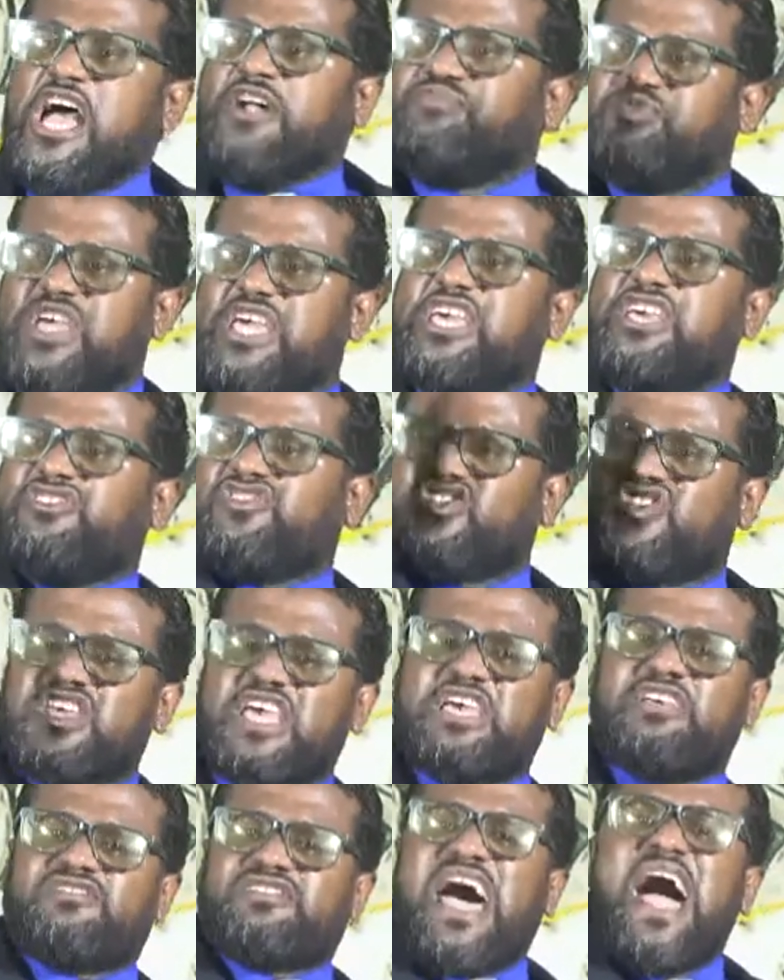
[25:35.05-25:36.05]
These
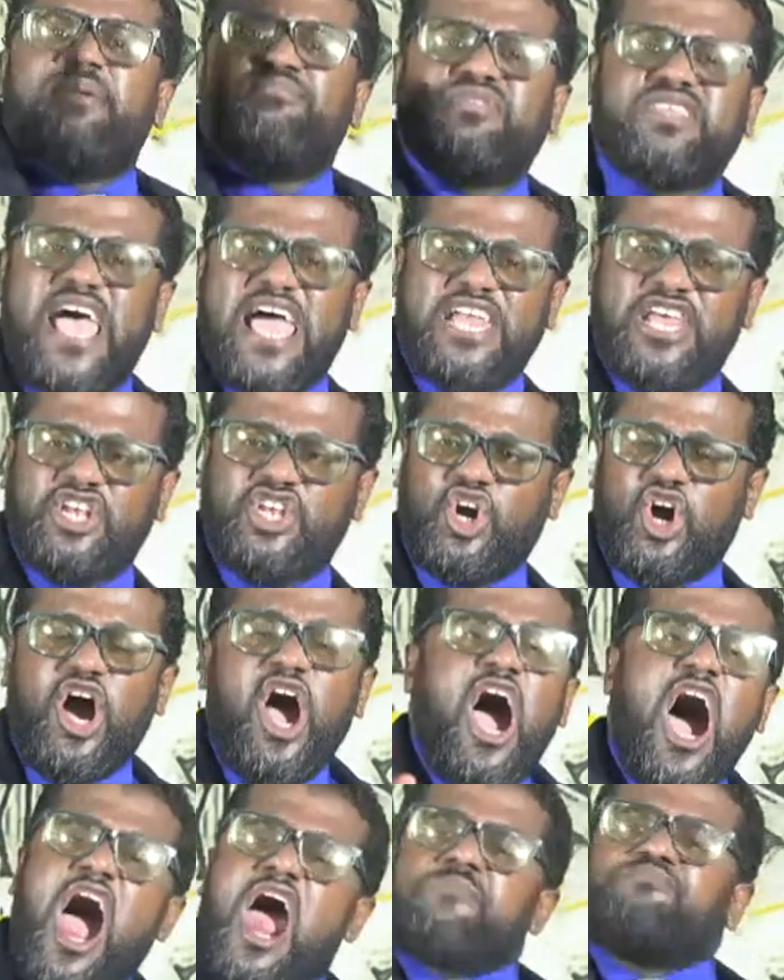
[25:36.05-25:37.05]
things I'm telling you
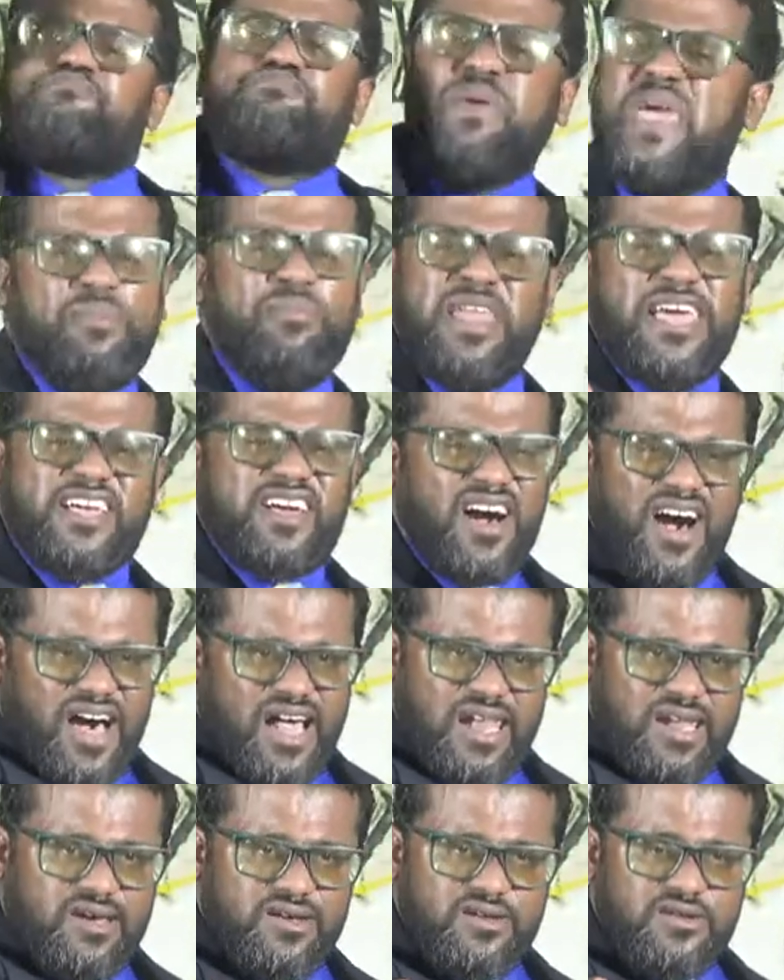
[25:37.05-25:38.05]
are
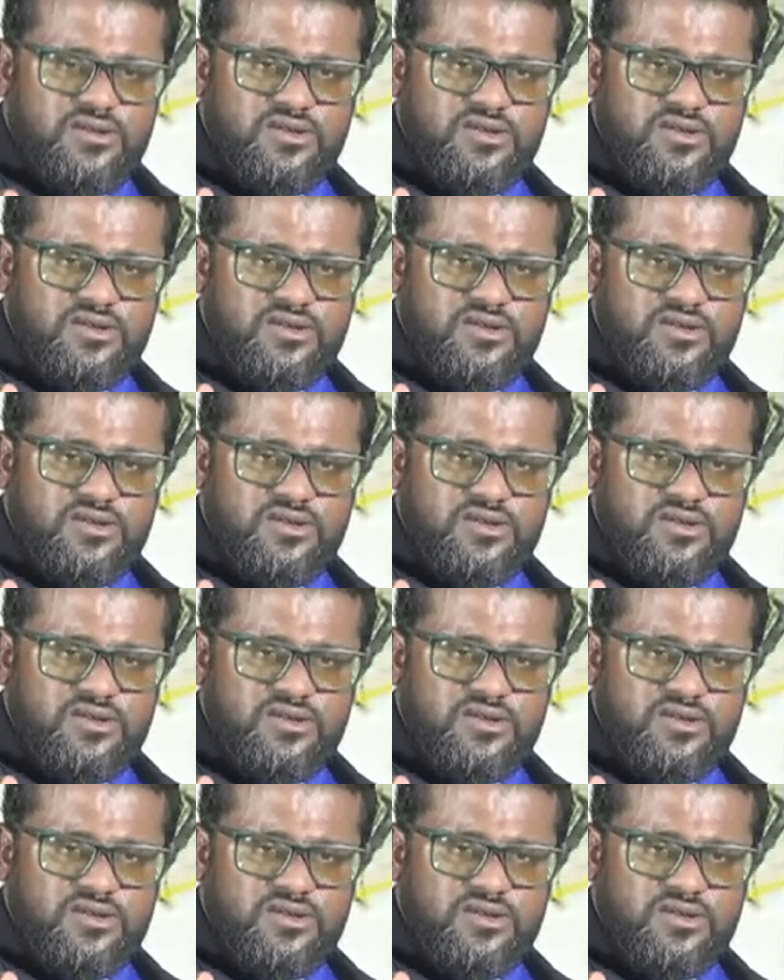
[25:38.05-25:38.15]
biblical.